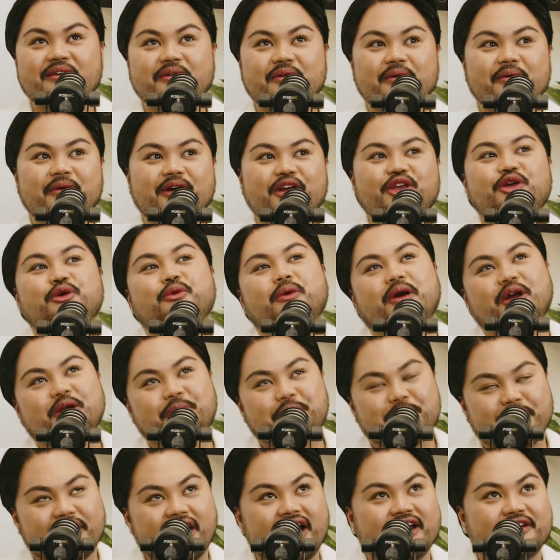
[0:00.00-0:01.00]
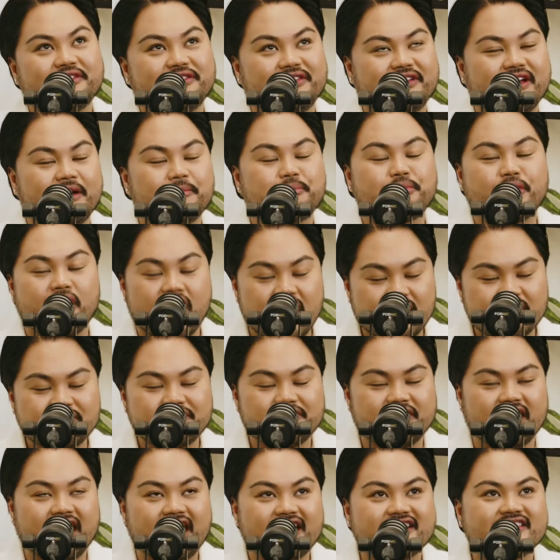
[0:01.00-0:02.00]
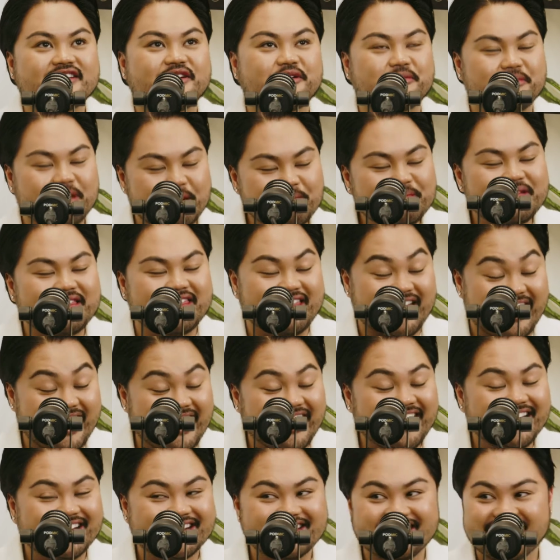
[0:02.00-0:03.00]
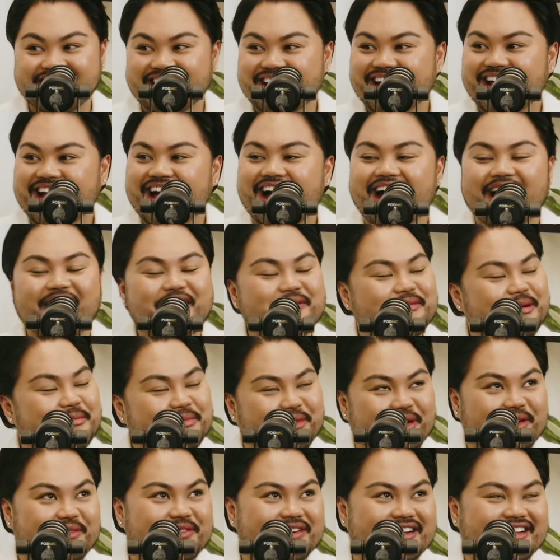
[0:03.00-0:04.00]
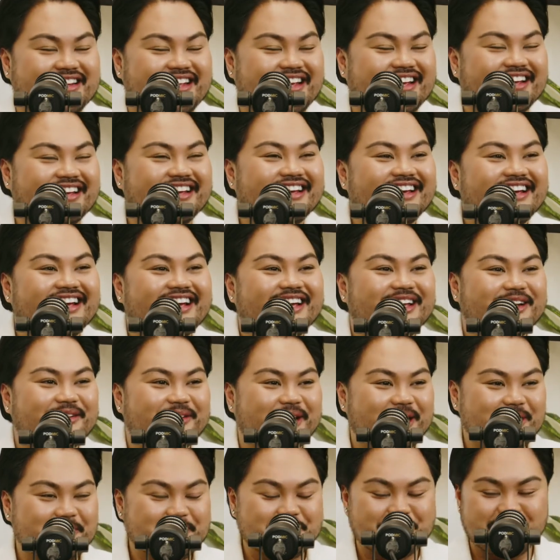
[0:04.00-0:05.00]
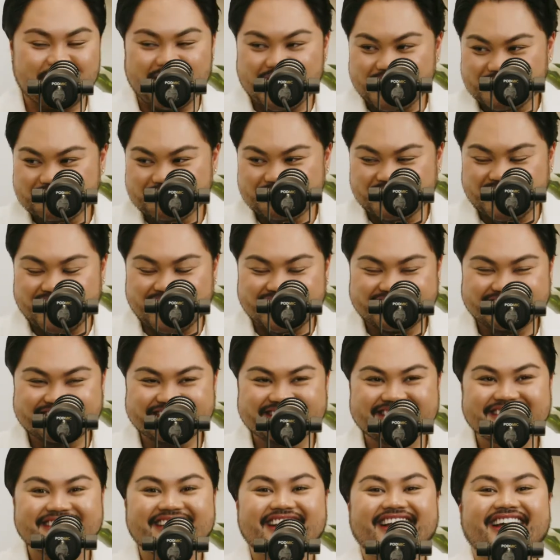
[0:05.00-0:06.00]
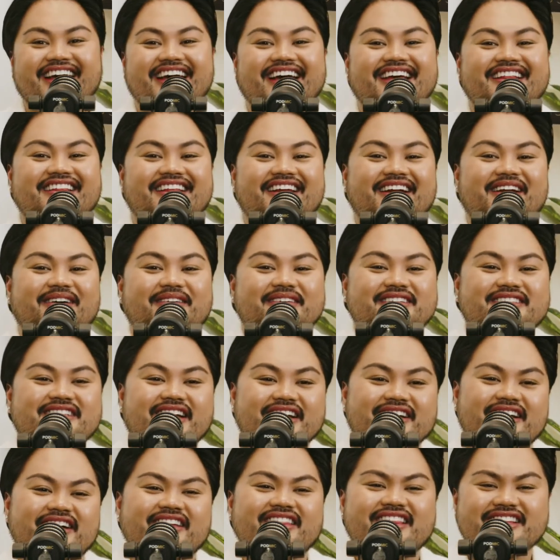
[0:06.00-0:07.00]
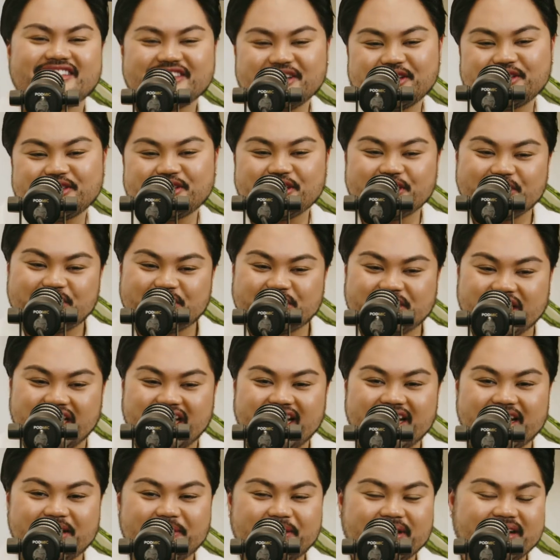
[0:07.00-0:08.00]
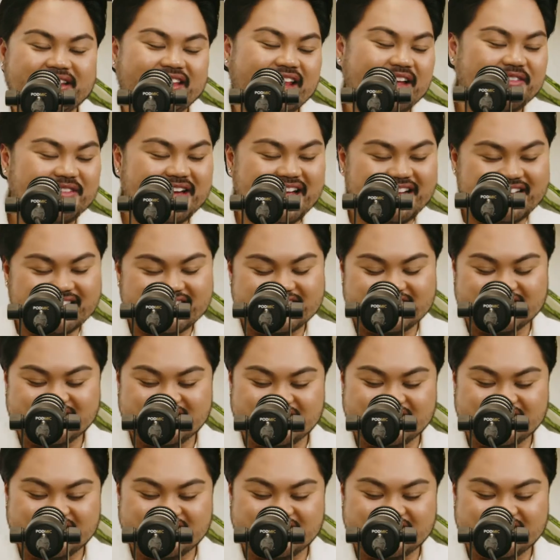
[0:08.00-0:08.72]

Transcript: you were wearing Prada flats. I remember that. How do you remember that? I remember everything. You were wearing Prada flats. And then I was like, oh, this girl's so chic. I'm like, love Alison.